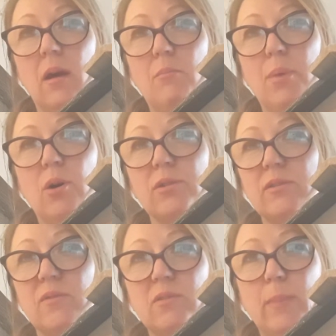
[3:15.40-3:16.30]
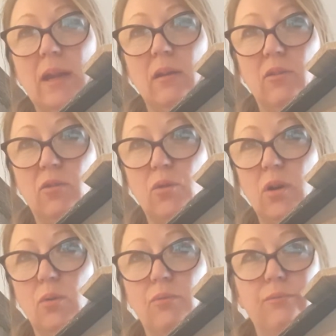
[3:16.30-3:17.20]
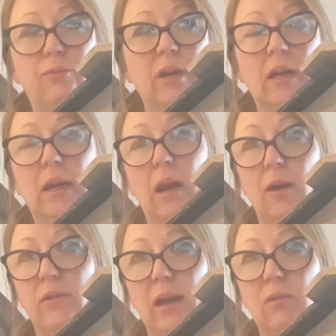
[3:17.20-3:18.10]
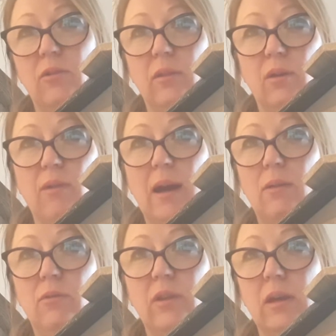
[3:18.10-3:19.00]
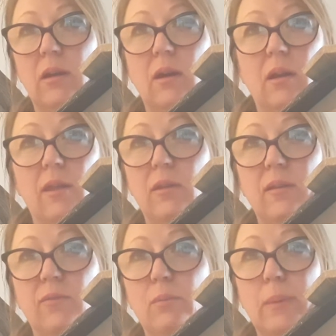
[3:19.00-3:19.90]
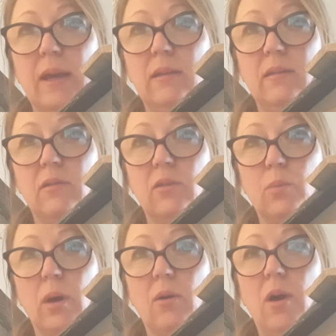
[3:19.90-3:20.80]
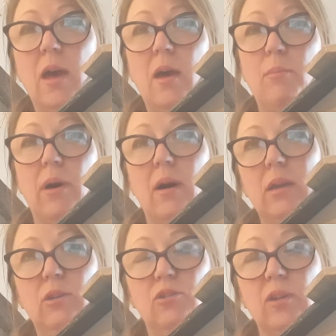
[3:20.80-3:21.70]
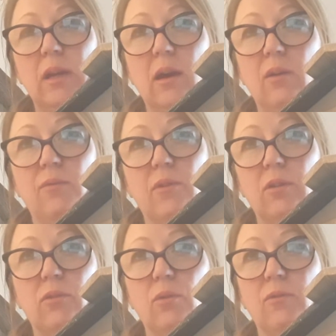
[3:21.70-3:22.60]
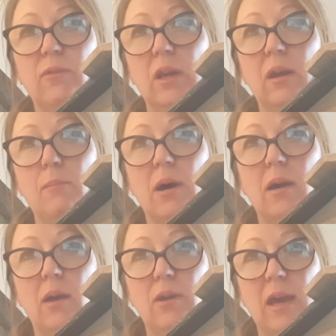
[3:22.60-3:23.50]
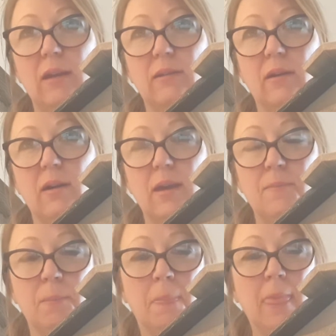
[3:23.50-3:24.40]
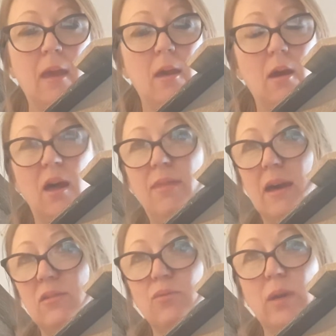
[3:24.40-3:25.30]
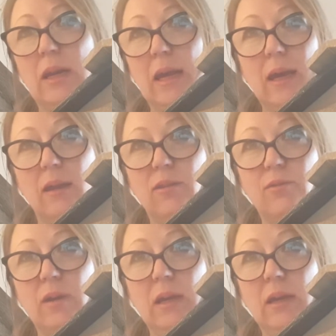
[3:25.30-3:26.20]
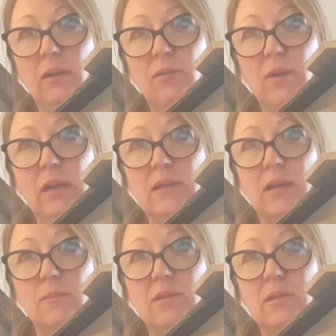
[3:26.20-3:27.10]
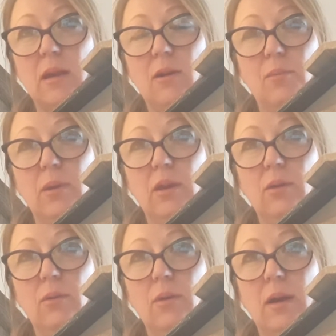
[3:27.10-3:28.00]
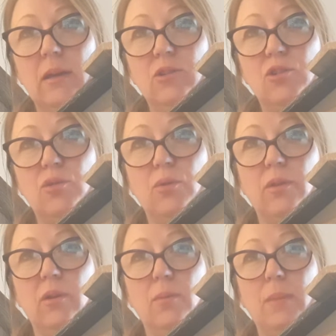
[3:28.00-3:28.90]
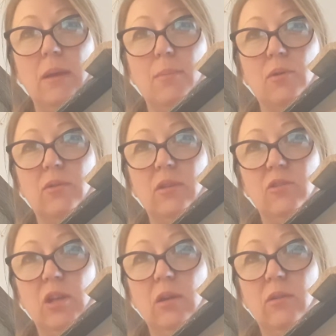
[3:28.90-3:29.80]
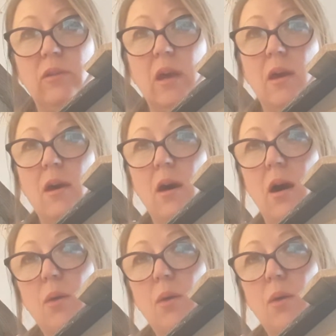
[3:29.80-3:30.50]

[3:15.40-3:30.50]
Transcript: pots of spent soil really low down to the ground, and other different places as well. But I usually go for a sort of, my own head height. And that's really it. Three tips to help you ensure that your bee box is used. I